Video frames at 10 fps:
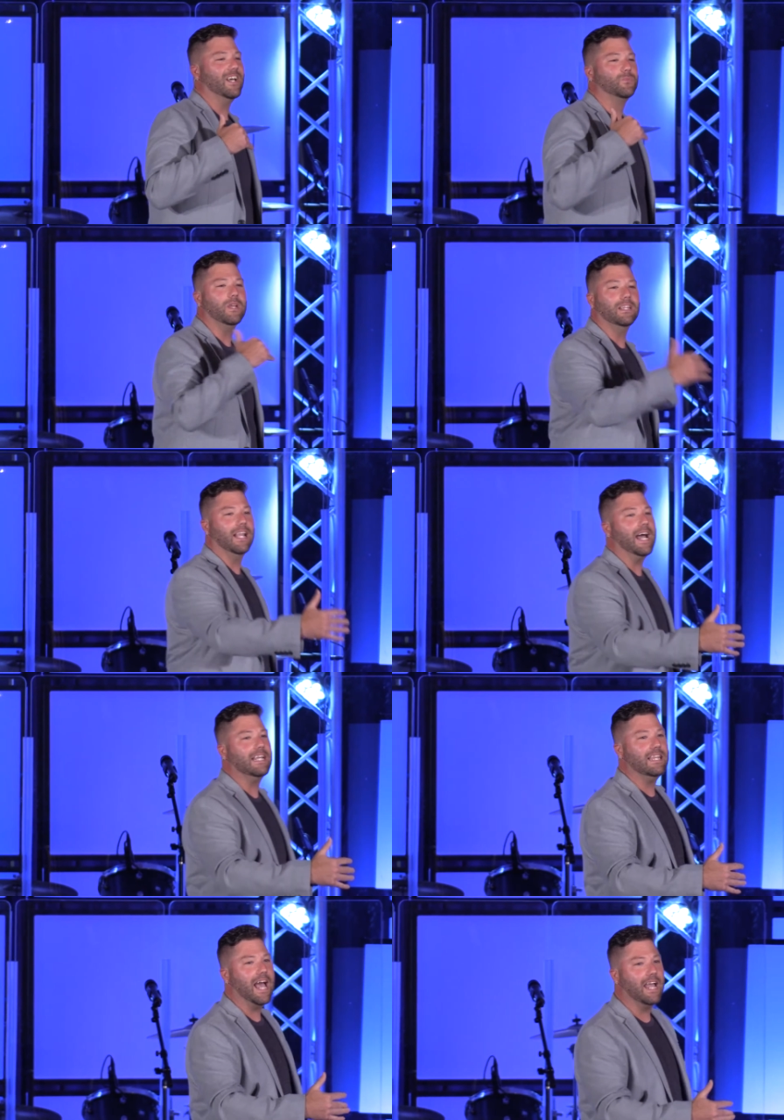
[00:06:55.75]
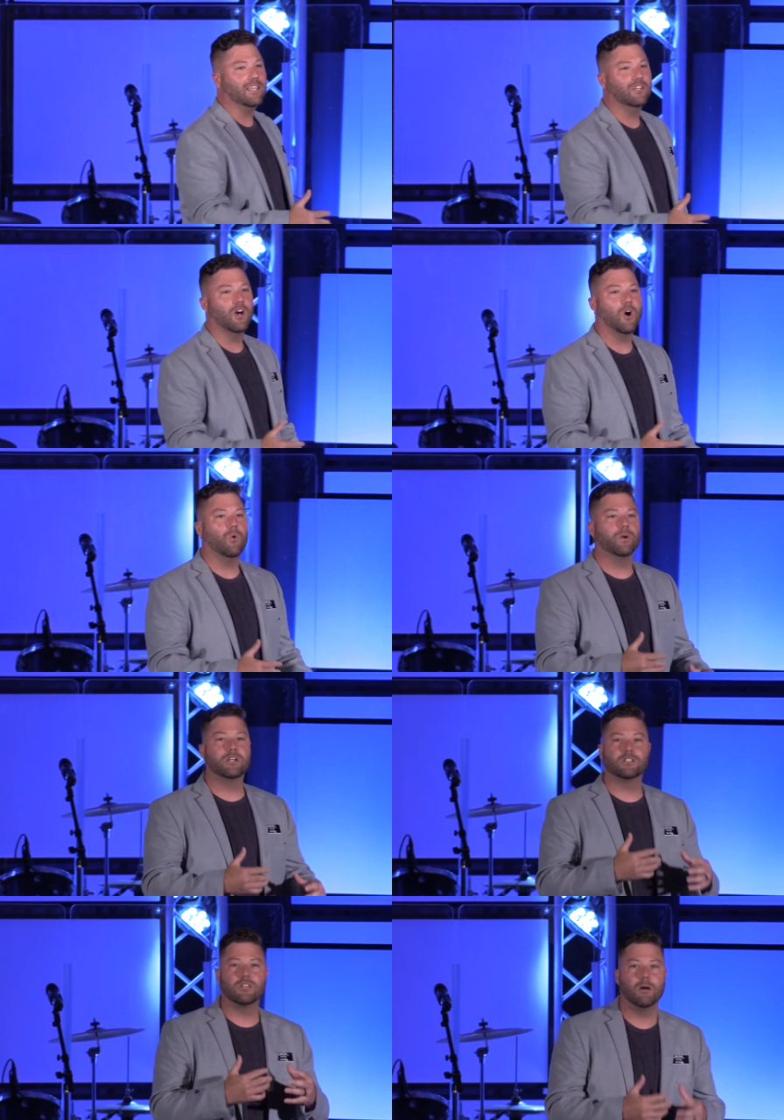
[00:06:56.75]
we led in that, you know, we
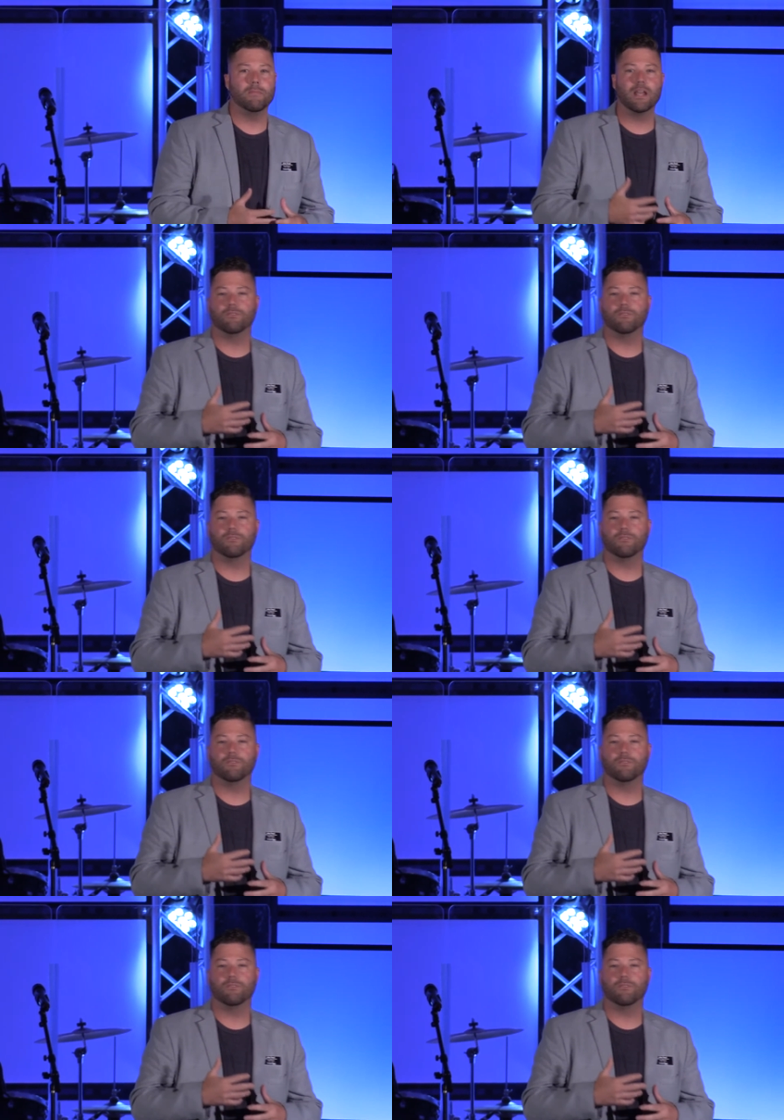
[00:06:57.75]
just thought, man,